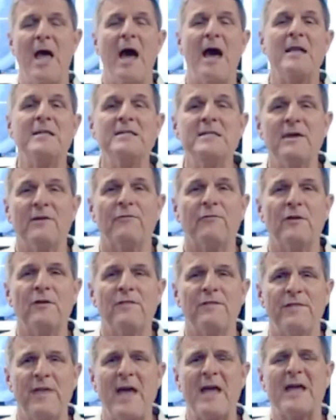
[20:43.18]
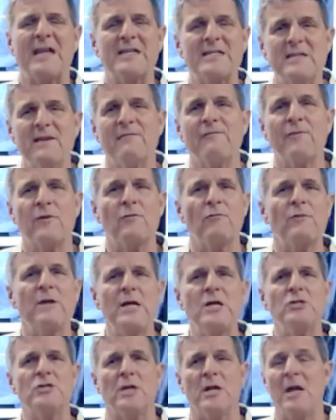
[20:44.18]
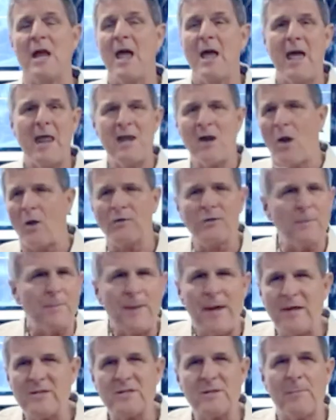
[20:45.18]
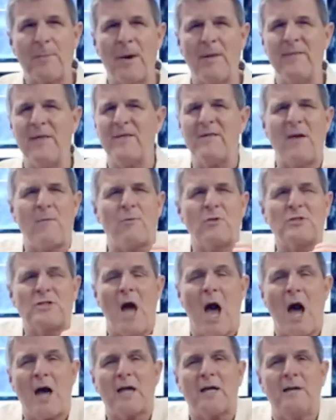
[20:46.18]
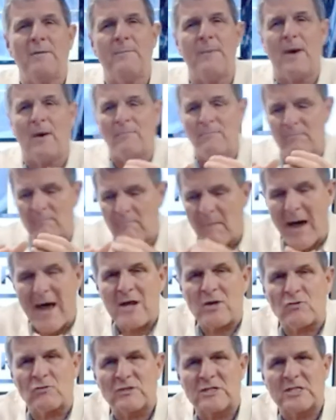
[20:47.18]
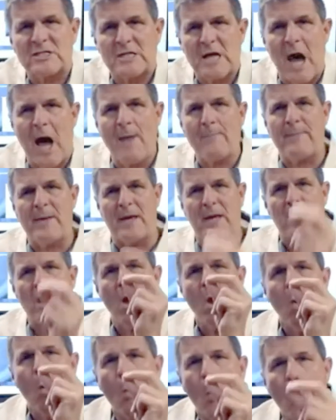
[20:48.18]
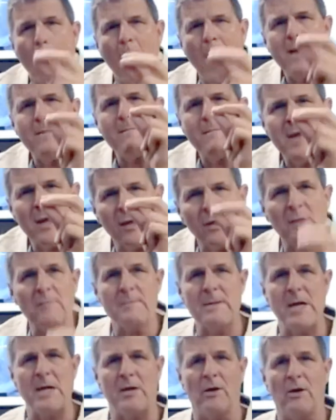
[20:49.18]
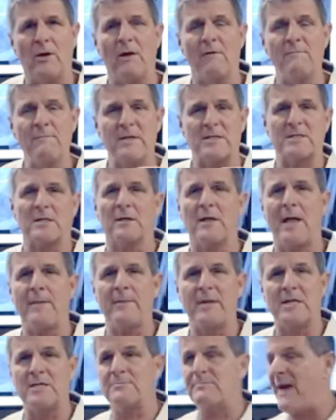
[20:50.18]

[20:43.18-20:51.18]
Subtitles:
a different thing, a different region. And it all depends upon that. And we're talking about microscopic. 1 millimeter of misalignment is